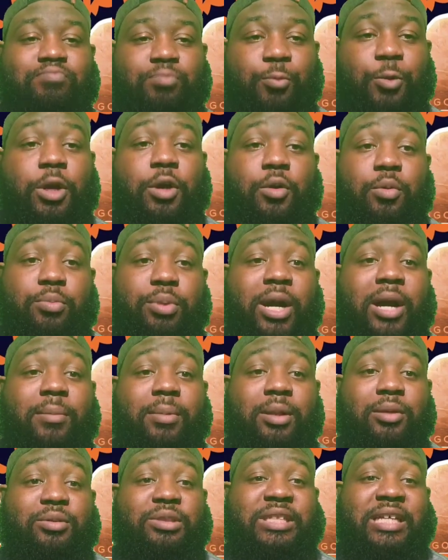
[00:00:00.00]
We're going to
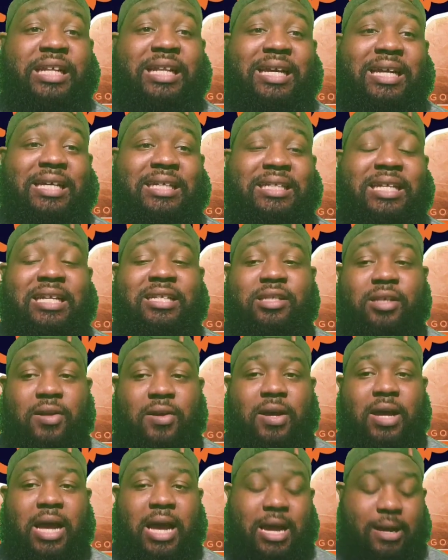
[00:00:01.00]
probably lose that last game.
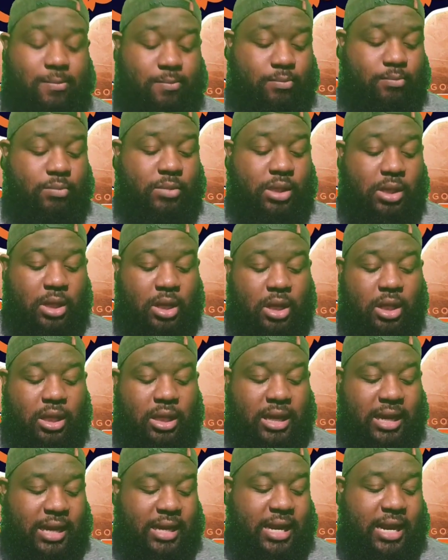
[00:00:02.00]
So I'm
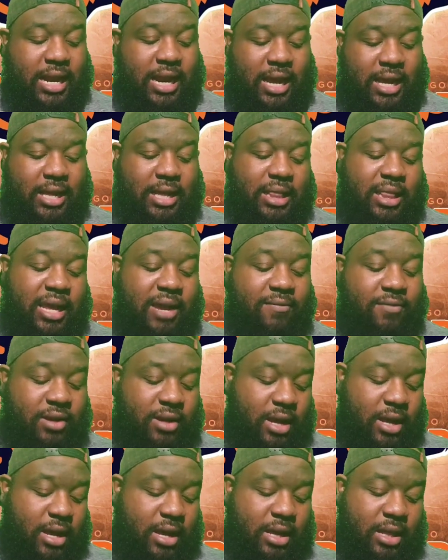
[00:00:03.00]
looking at
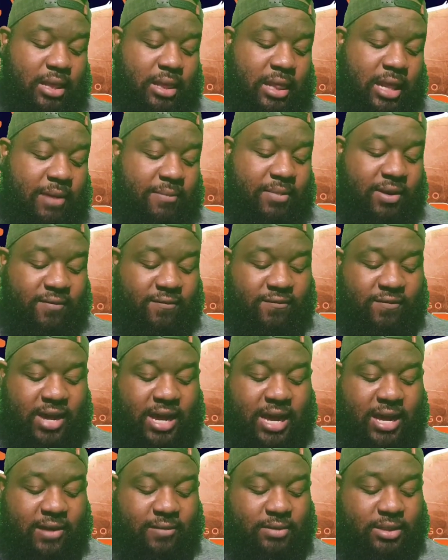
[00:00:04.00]

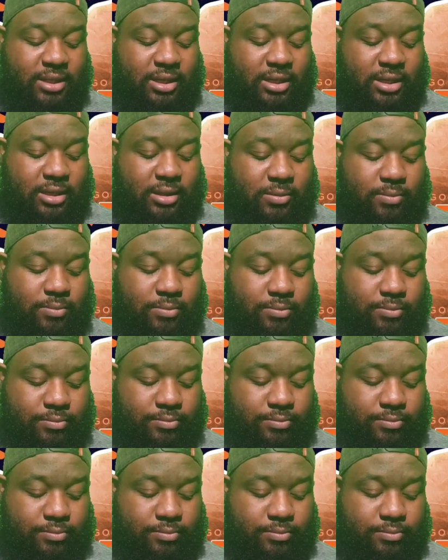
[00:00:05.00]
11-5 team.